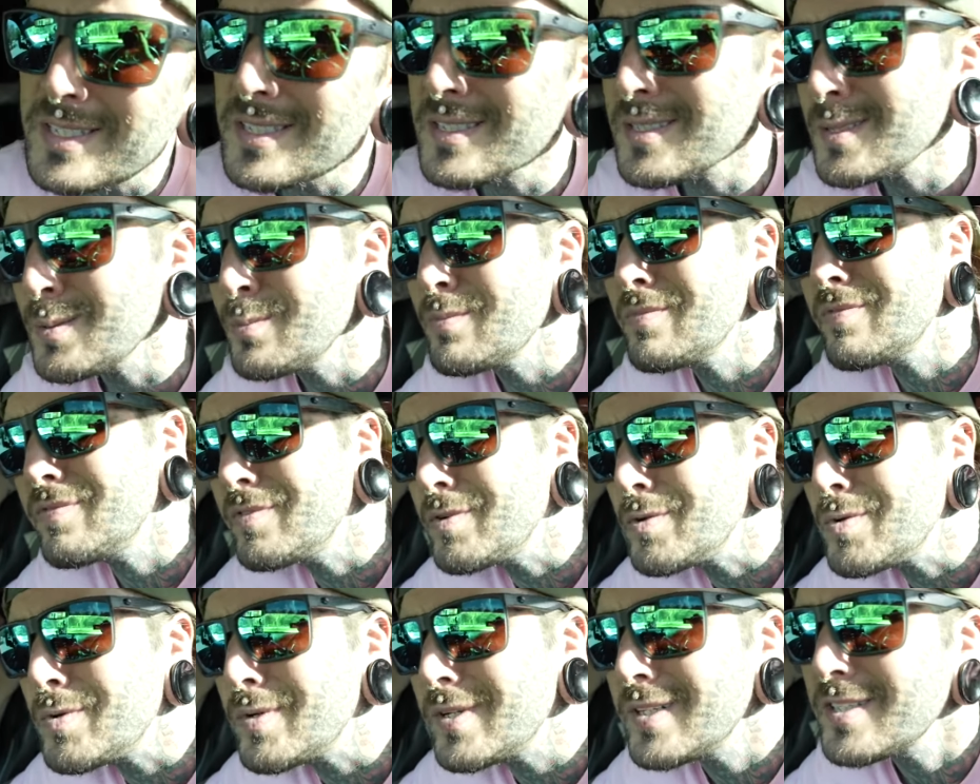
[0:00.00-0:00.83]
and some
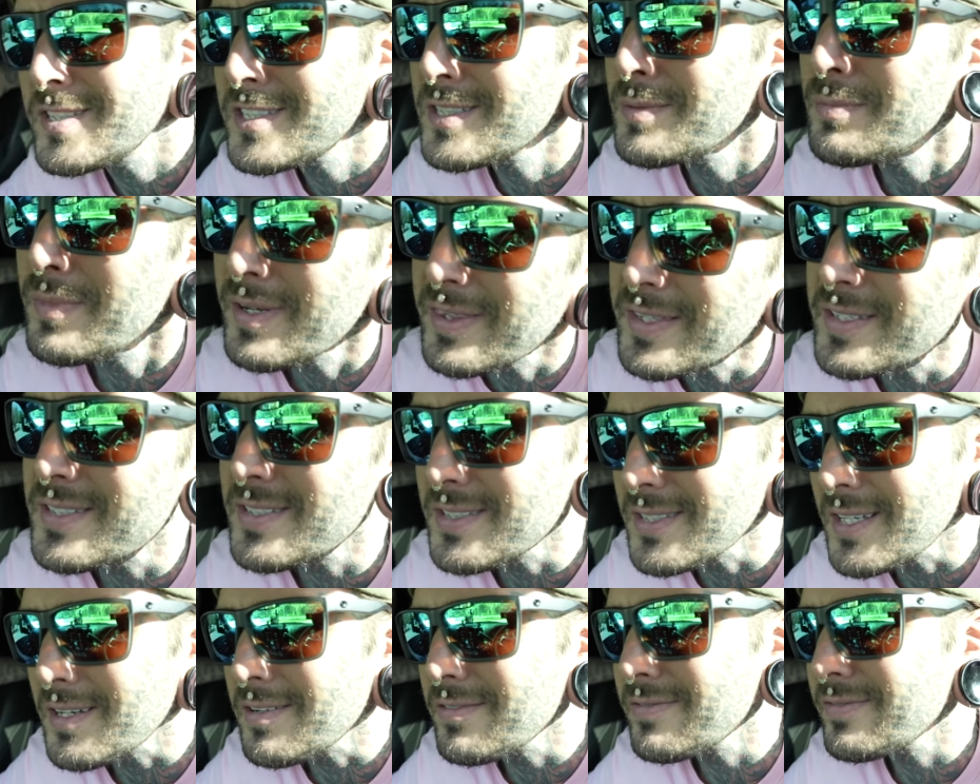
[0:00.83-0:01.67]
food and some other
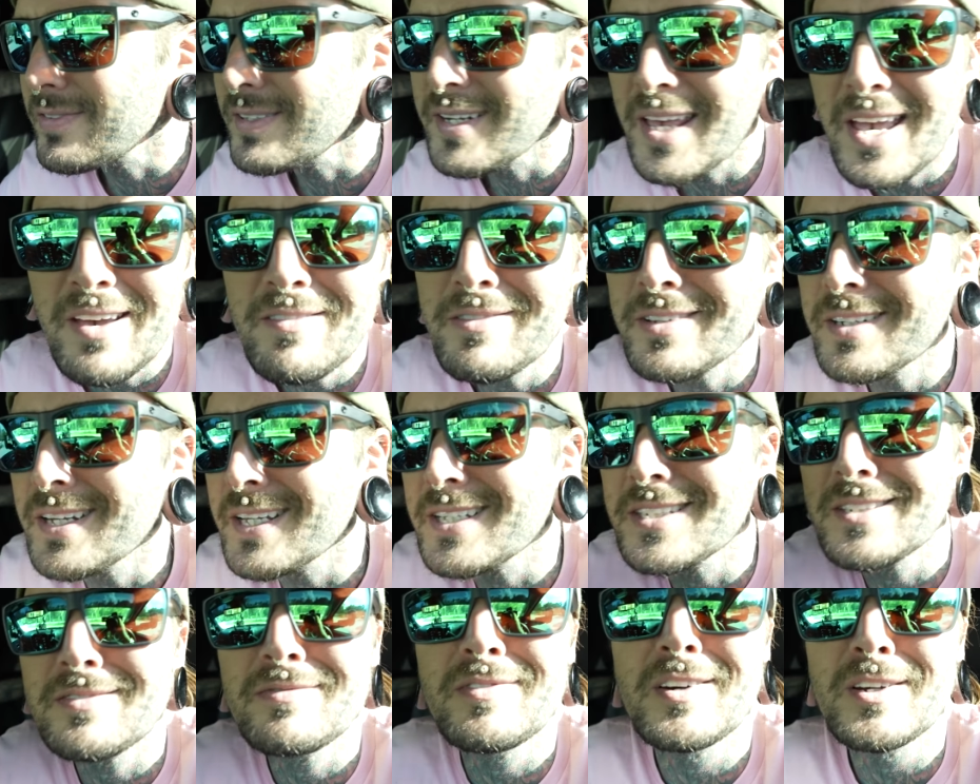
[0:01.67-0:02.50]
stuff. And have a
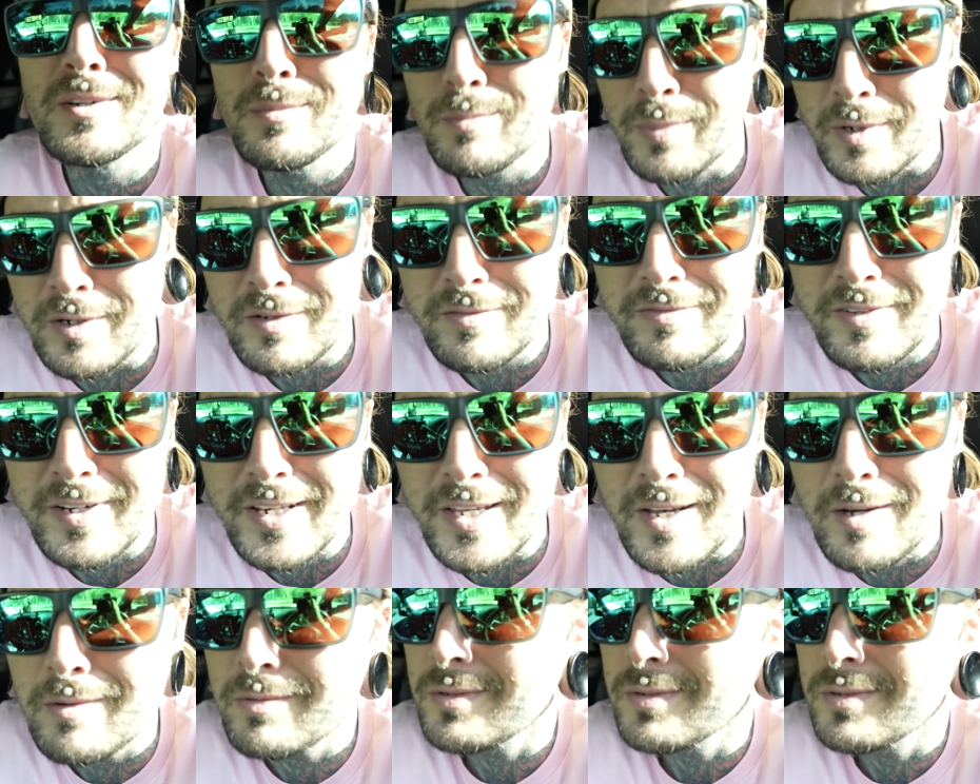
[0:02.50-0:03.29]
nice fun bird video.